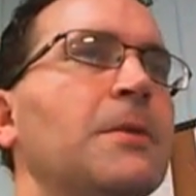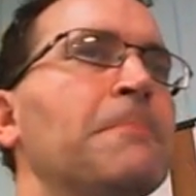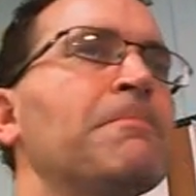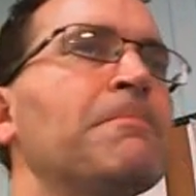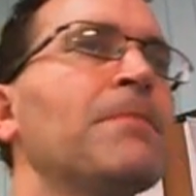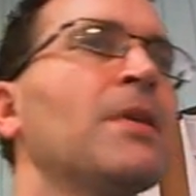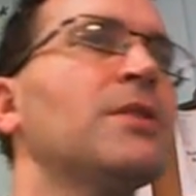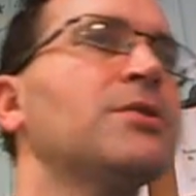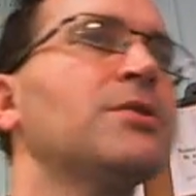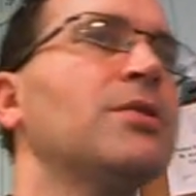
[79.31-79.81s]

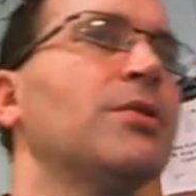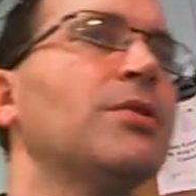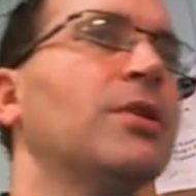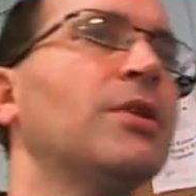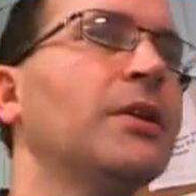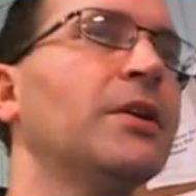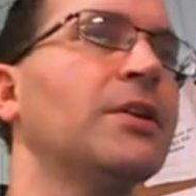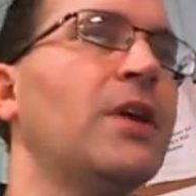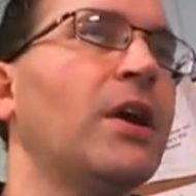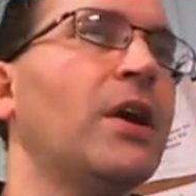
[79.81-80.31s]
So
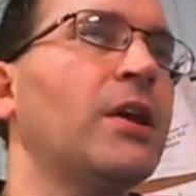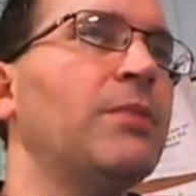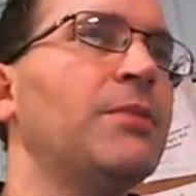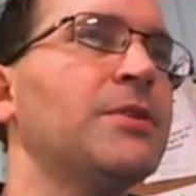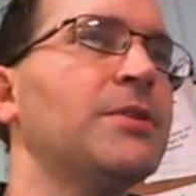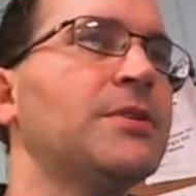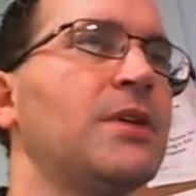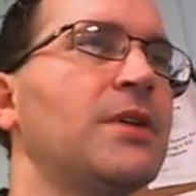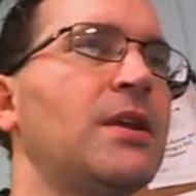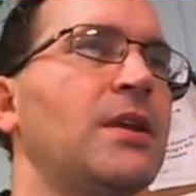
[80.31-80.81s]
click
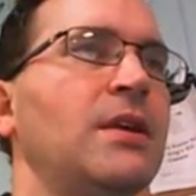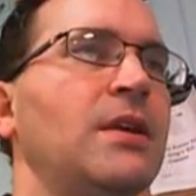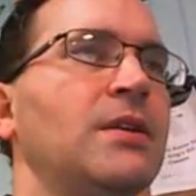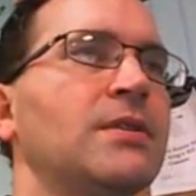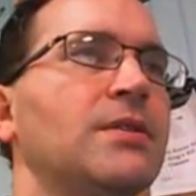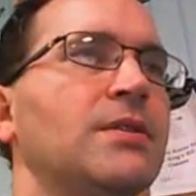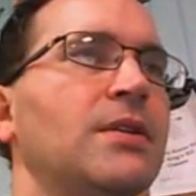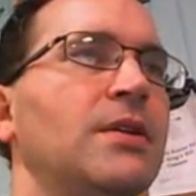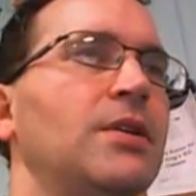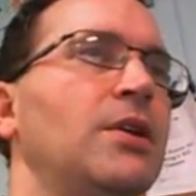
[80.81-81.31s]
document
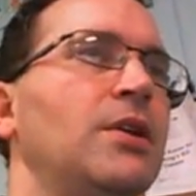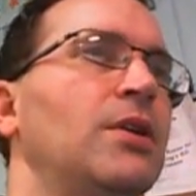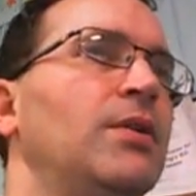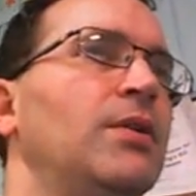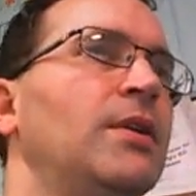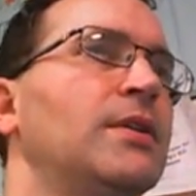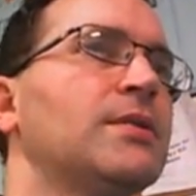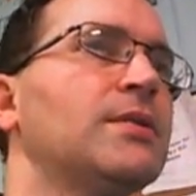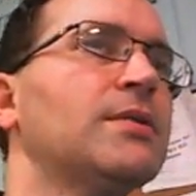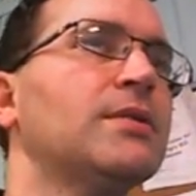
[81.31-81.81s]
settings, then
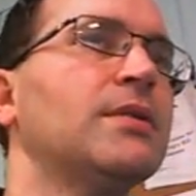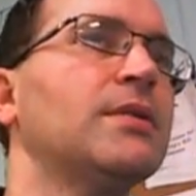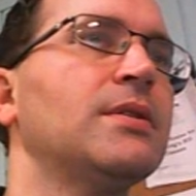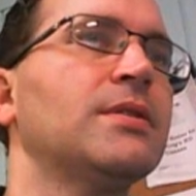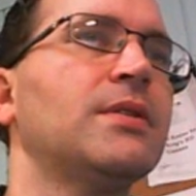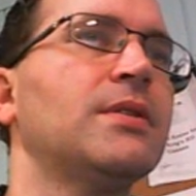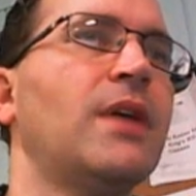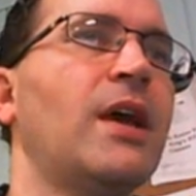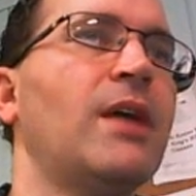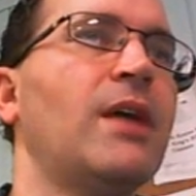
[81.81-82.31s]
units,
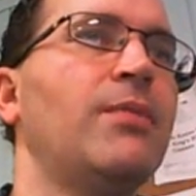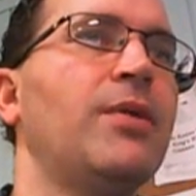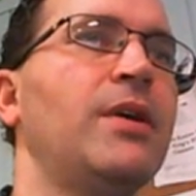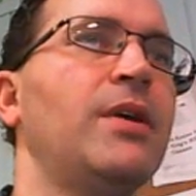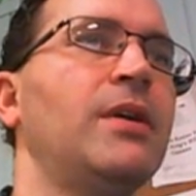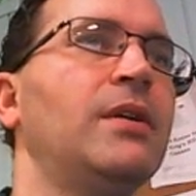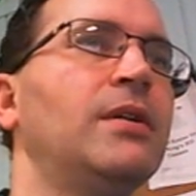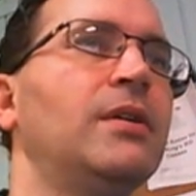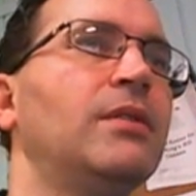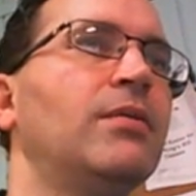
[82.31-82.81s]
this tab
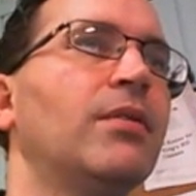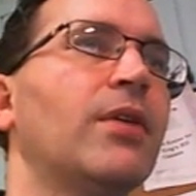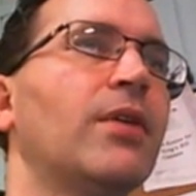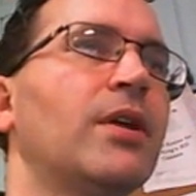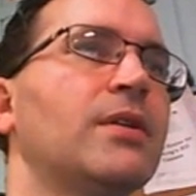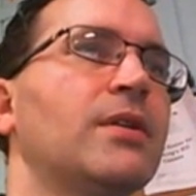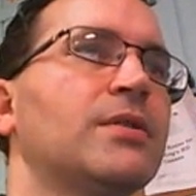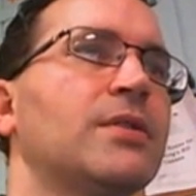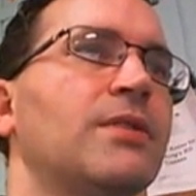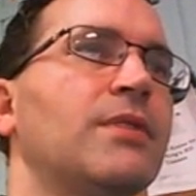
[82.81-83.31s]
here, we've
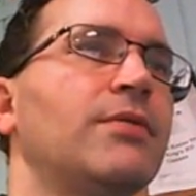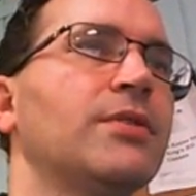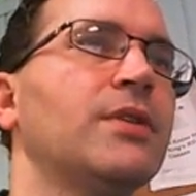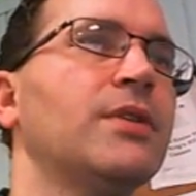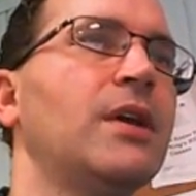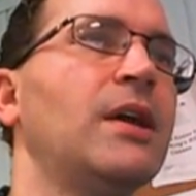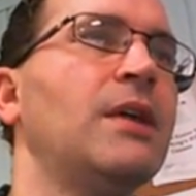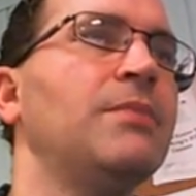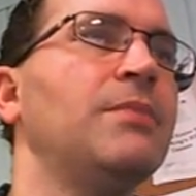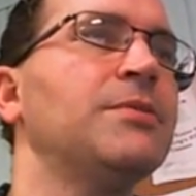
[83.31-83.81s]
got several
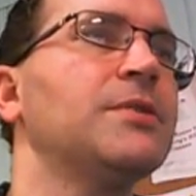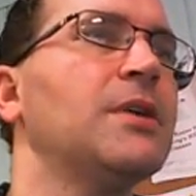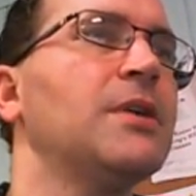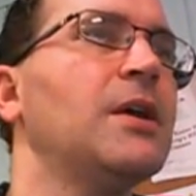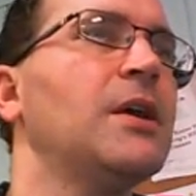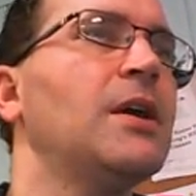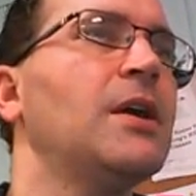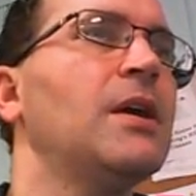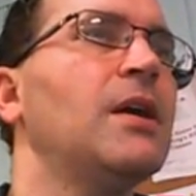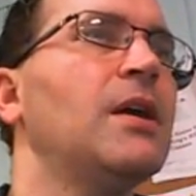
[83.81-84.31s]
tabs.
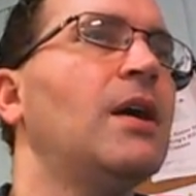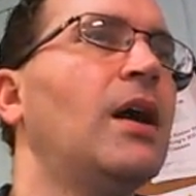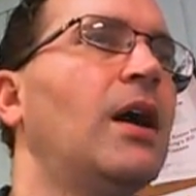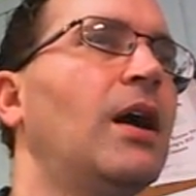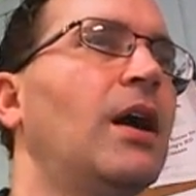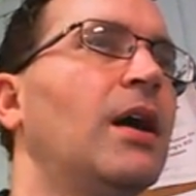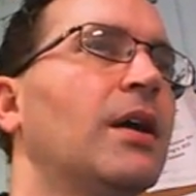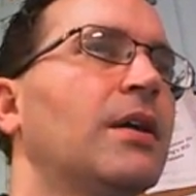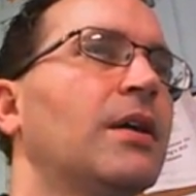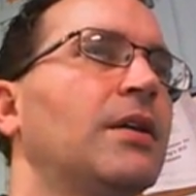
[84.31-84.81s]

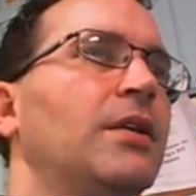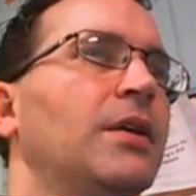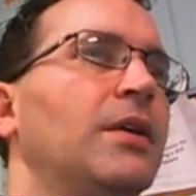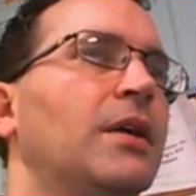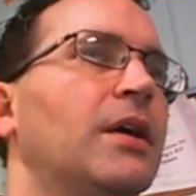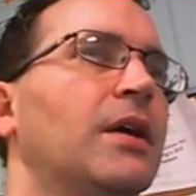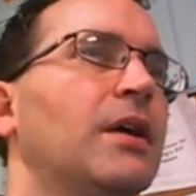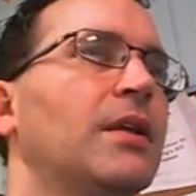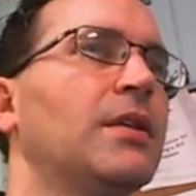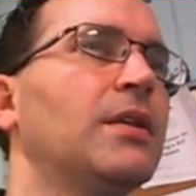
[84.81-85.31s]

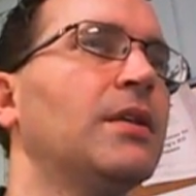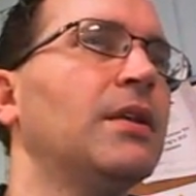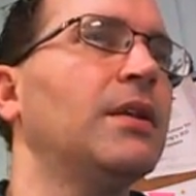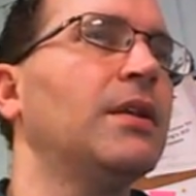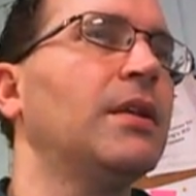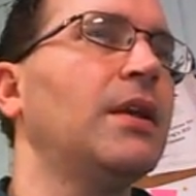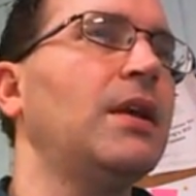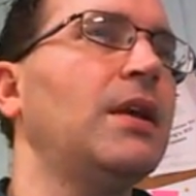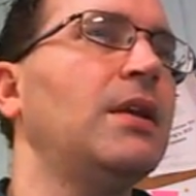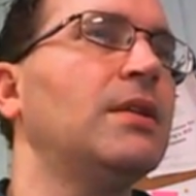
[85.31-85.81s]
Click the
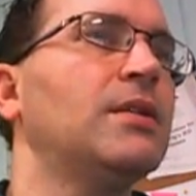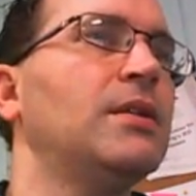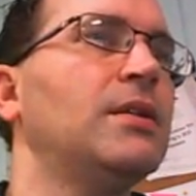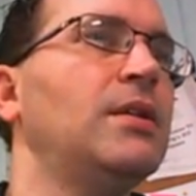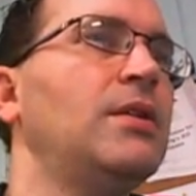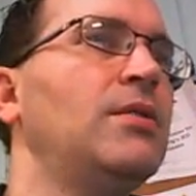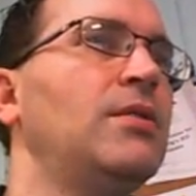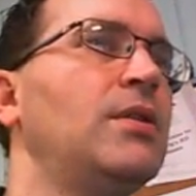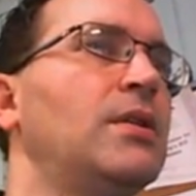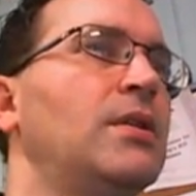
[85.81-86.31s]
length
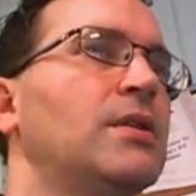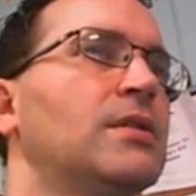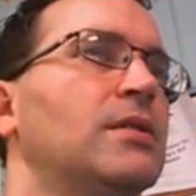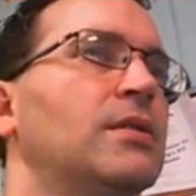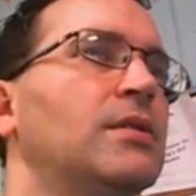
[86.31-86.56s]
unit